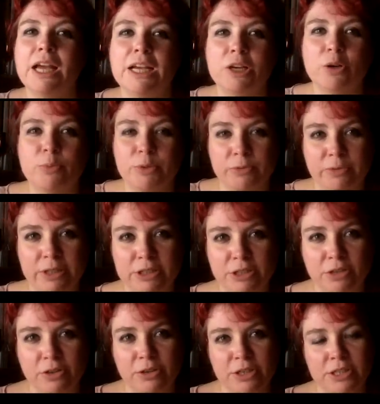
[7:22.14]
I hope you've
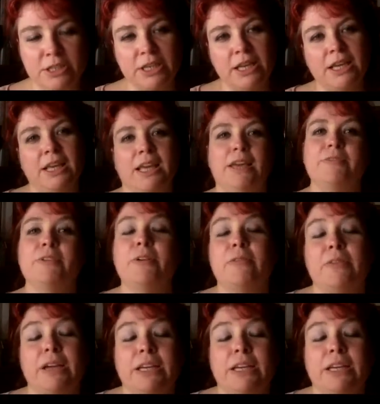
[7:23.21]
enjoyed. If you have